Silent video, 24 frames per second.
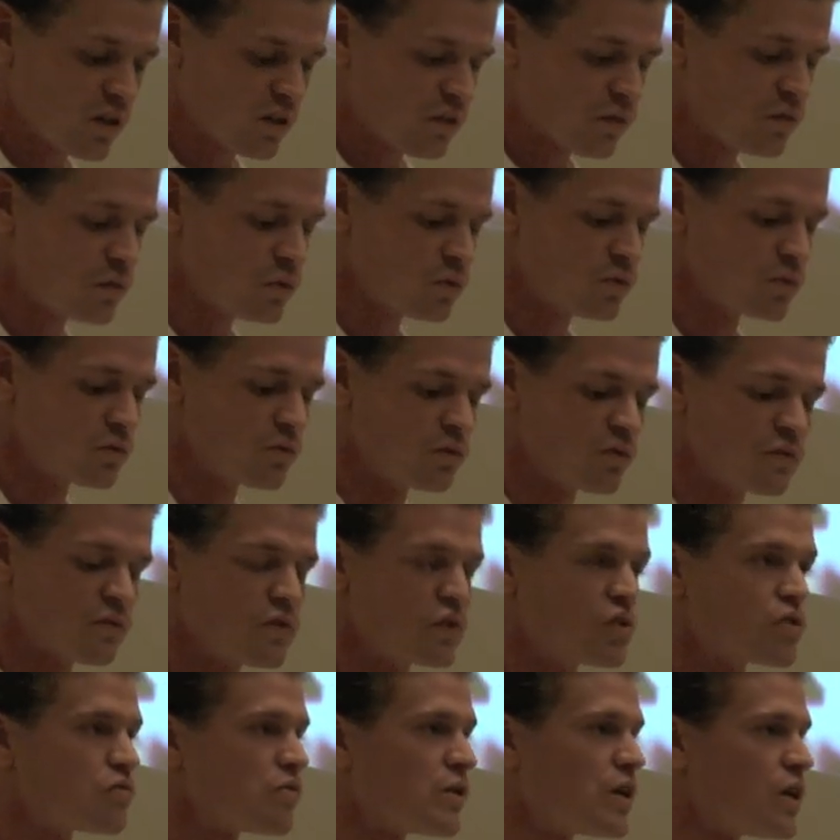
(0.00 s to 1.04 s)
food in the
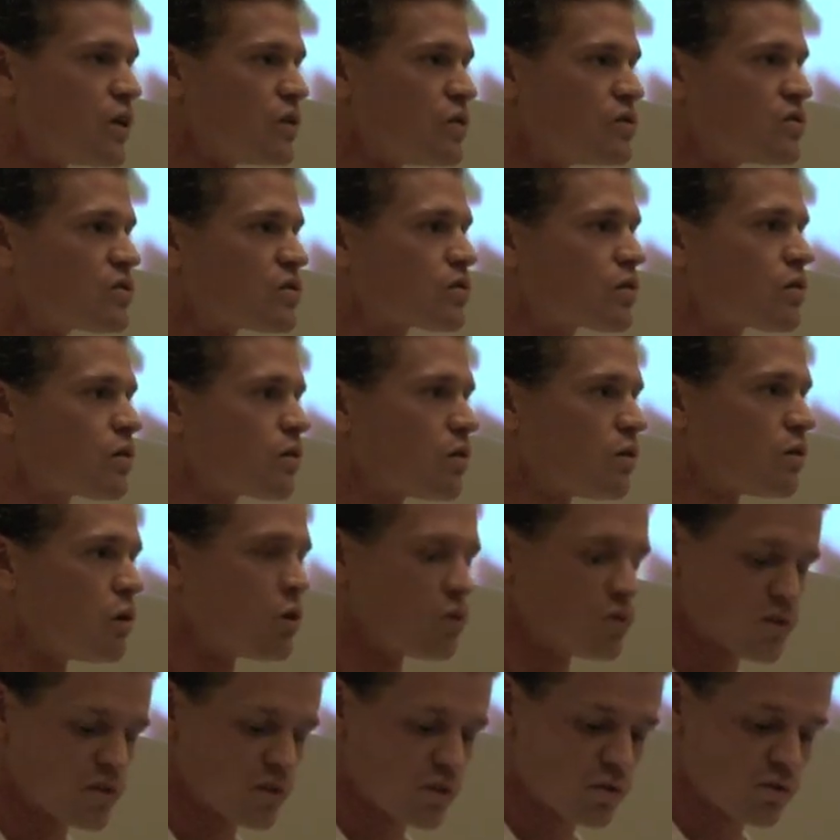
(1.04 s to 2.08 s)
refrigerators,
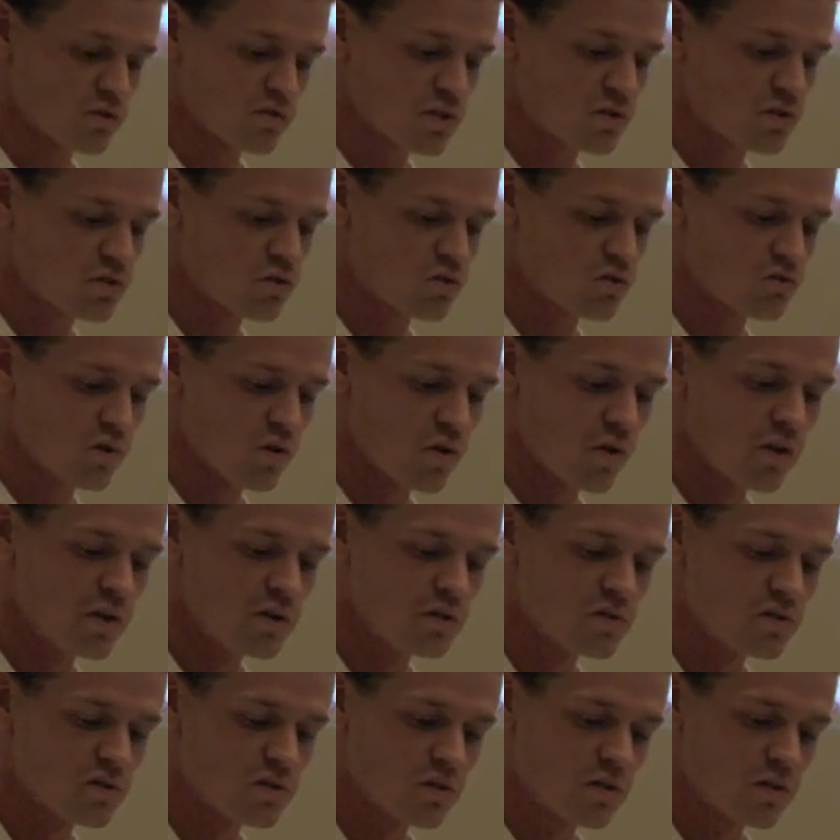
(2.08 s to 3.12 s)
clothes in their dresser
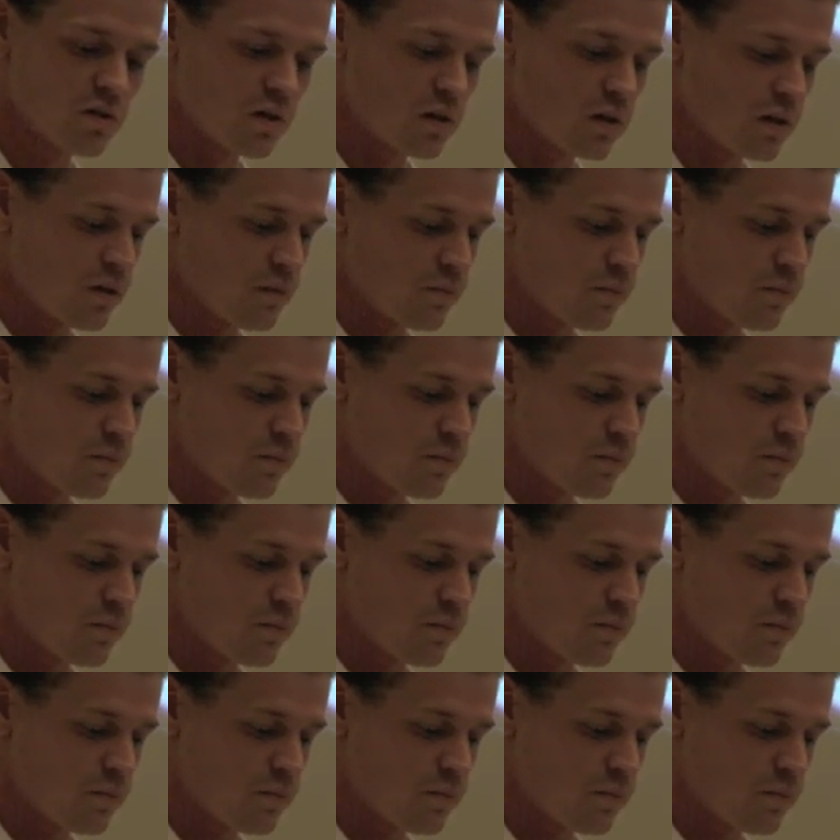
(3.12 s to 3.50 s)
drawers.